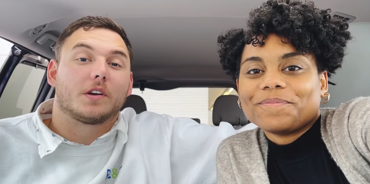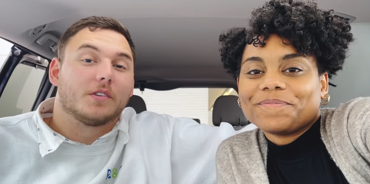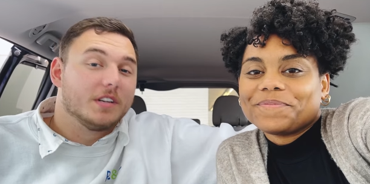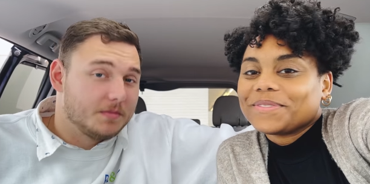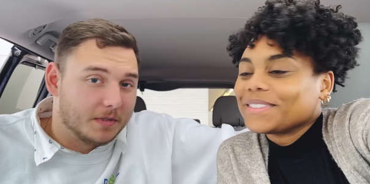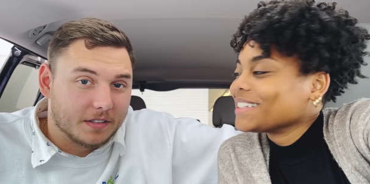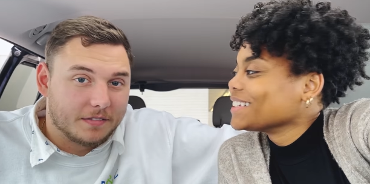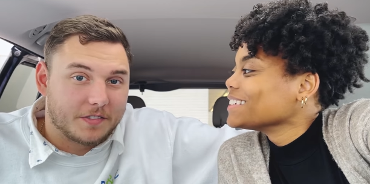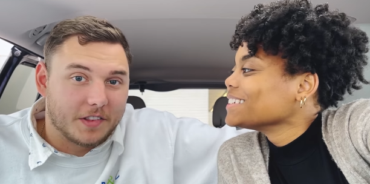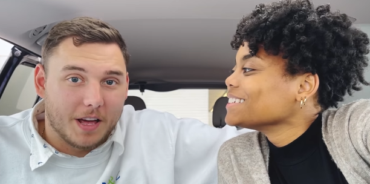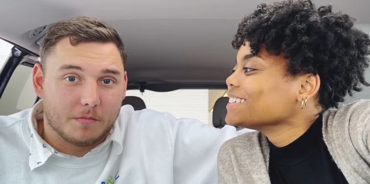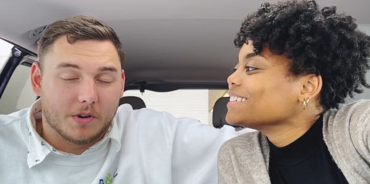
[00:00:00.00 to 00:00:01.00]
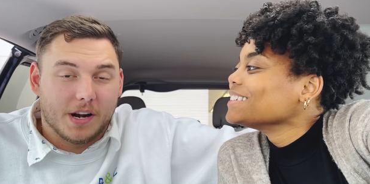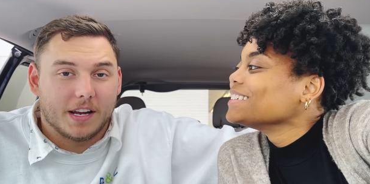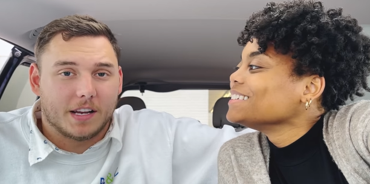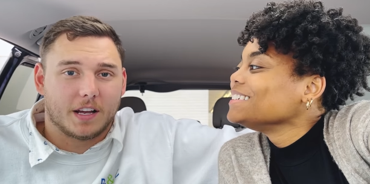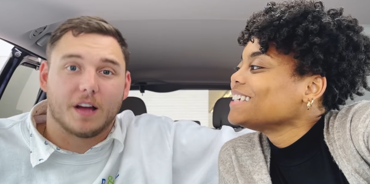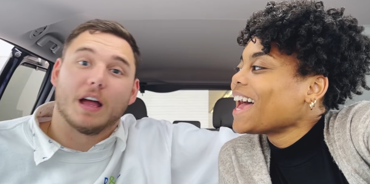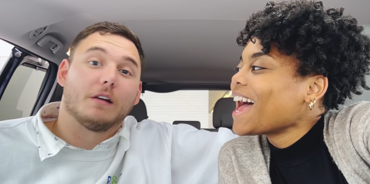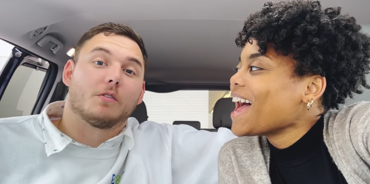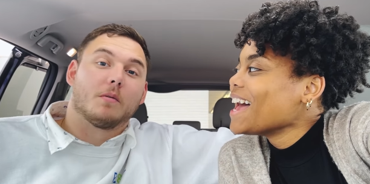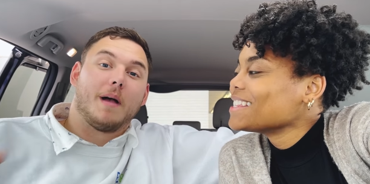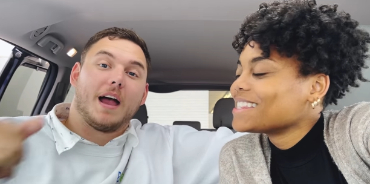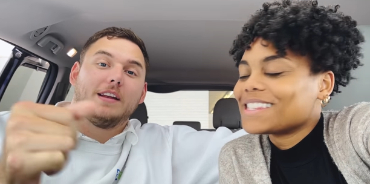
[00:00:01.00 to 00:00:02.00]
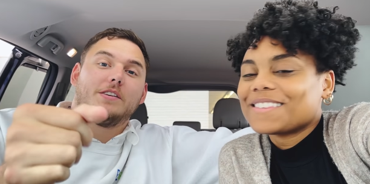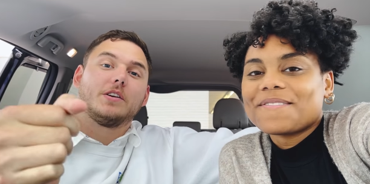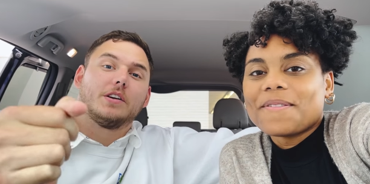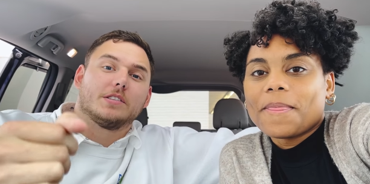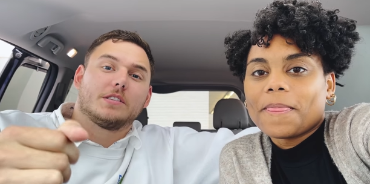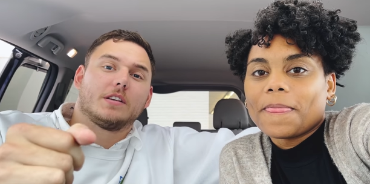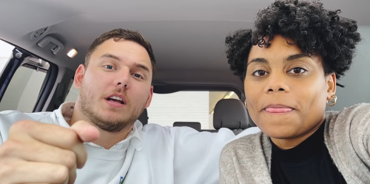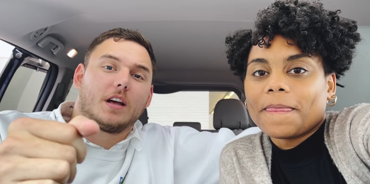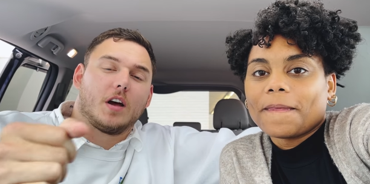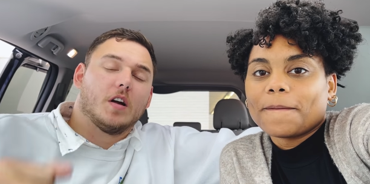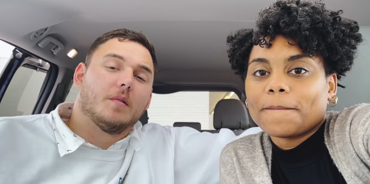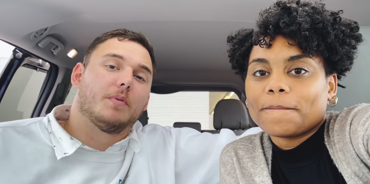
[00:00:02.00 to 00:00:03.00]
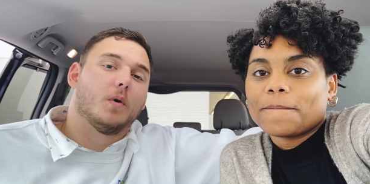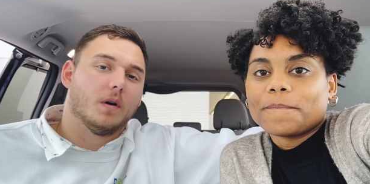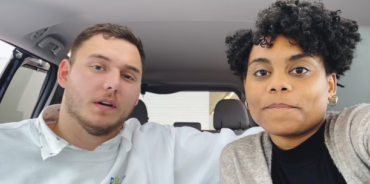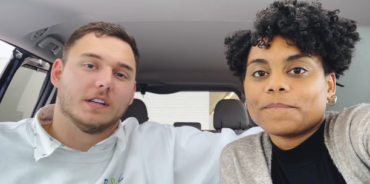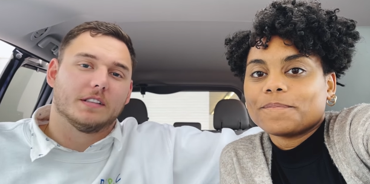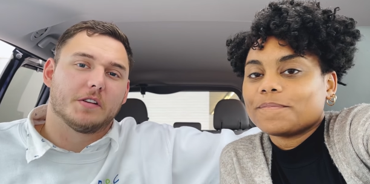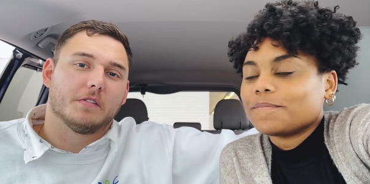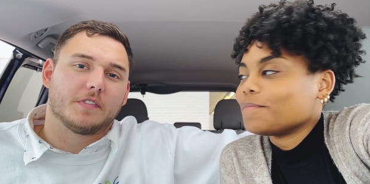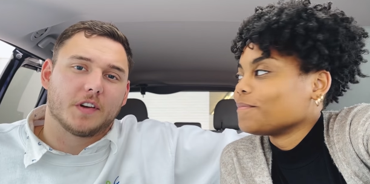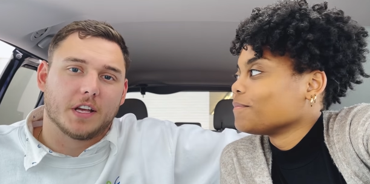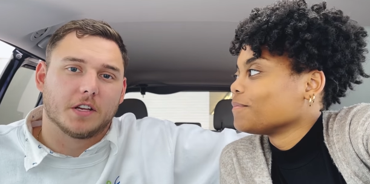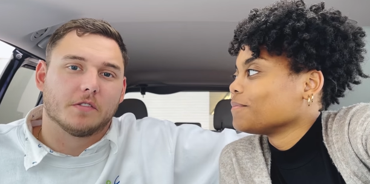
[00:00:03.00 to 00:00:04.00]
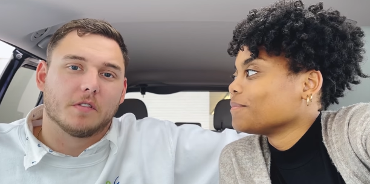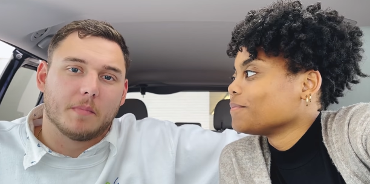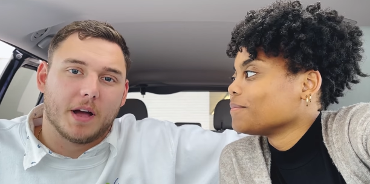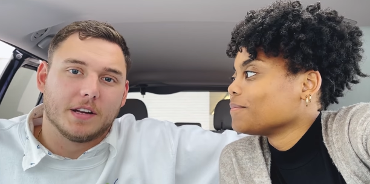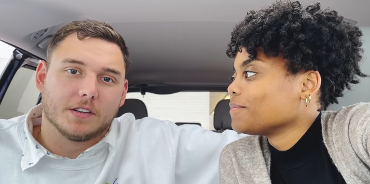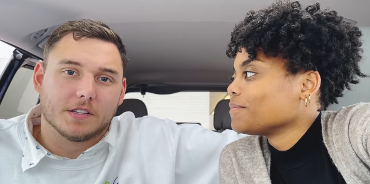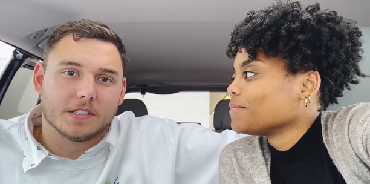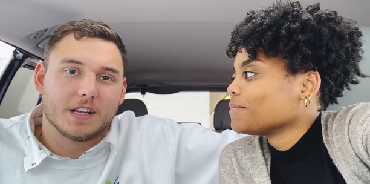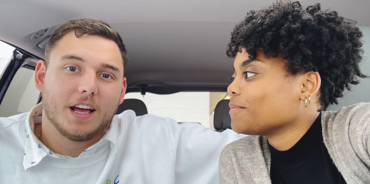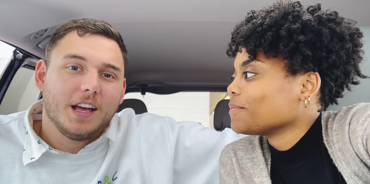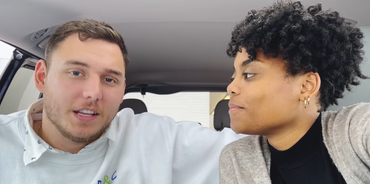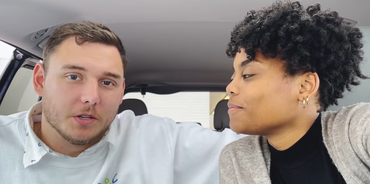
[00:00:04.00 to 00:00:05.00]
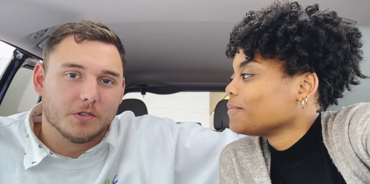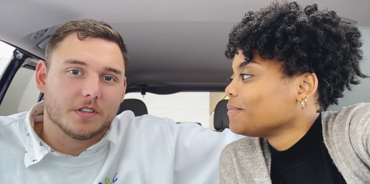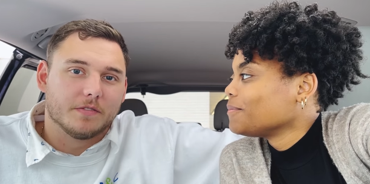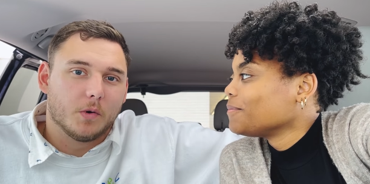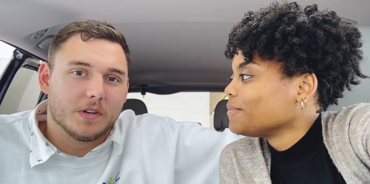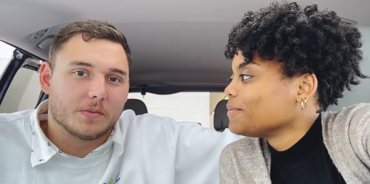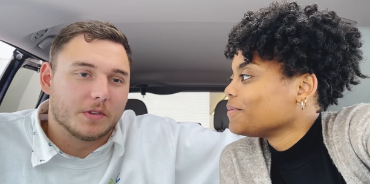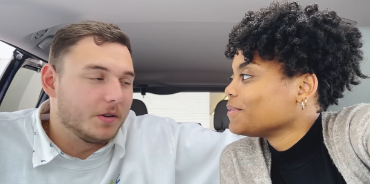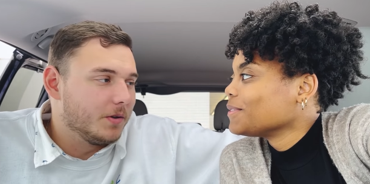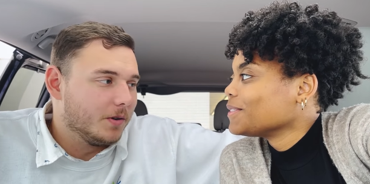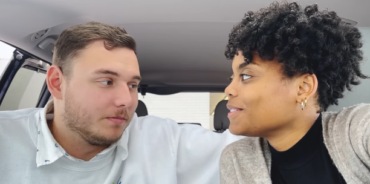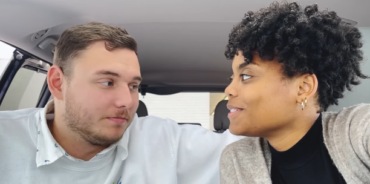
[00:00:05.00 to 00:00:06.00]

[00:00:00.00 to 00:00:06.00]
Speaker 1: Charisma for that break. Yes. Reminders are important. Don't forget your reminders. Use your voice with Google.